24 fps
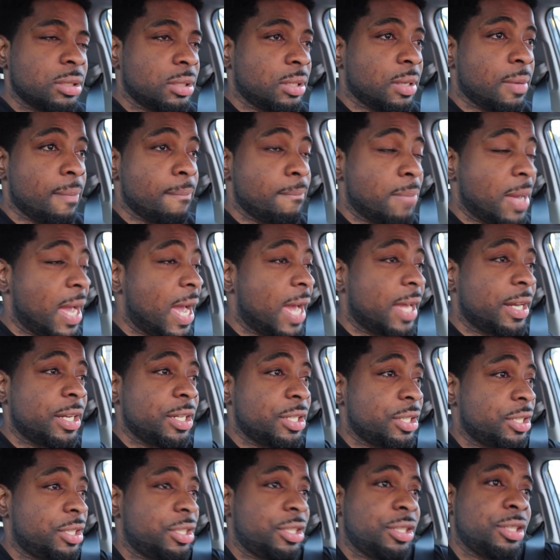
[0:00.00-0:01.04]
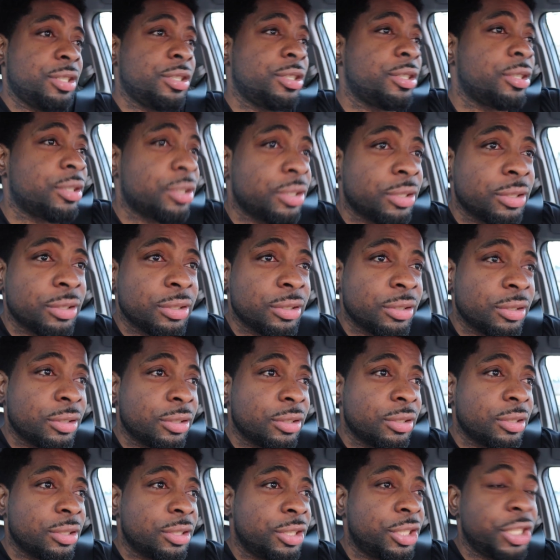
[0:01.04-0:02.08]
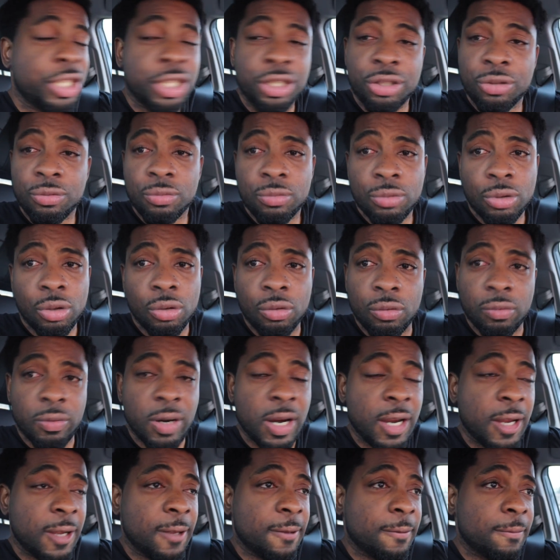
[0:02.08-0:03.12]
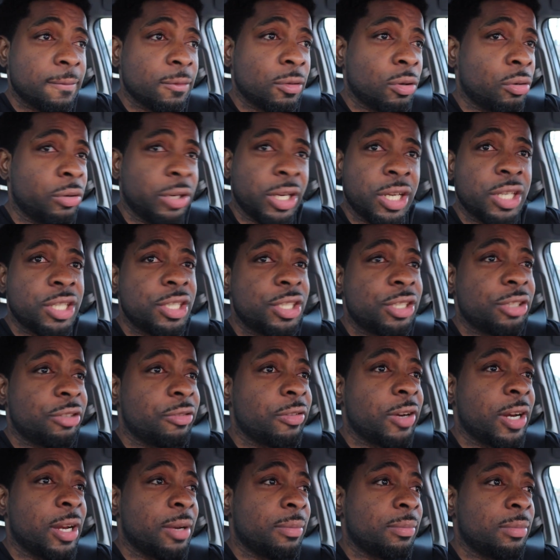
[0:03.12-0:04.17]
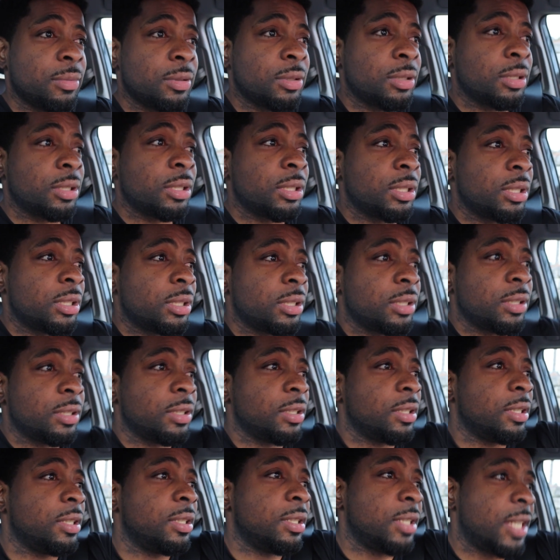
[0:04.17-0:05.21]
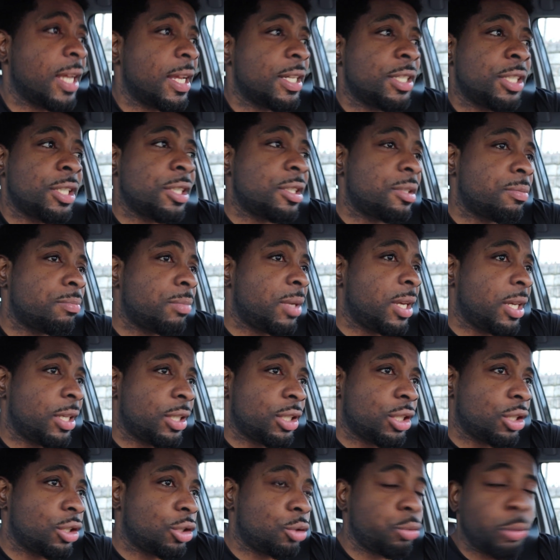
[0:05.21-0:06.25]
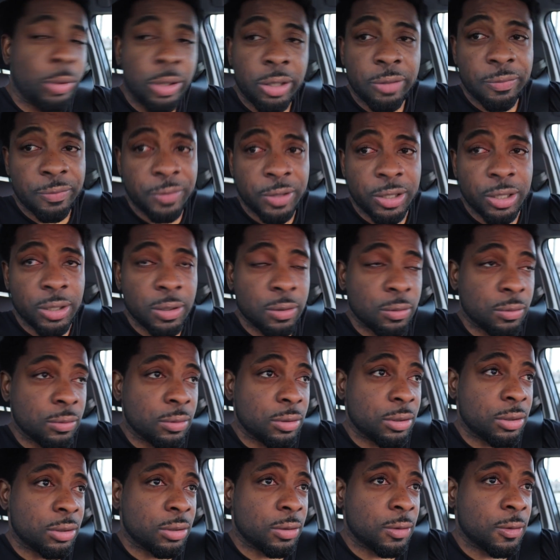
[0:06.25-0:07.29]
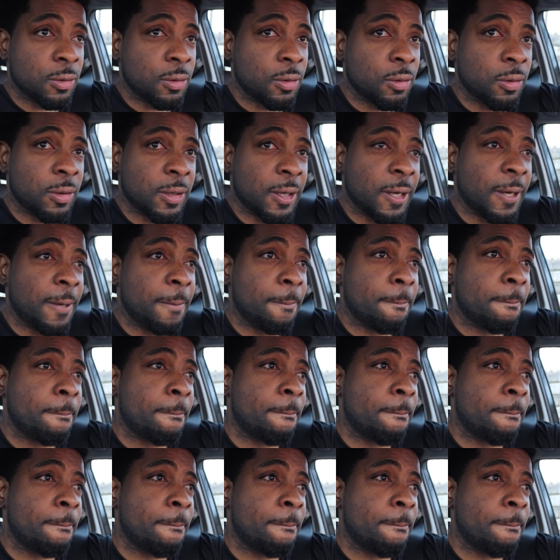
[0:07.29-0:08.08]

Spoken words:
the baddest chick you know, right, on Instagram that just make twerk videos, okay?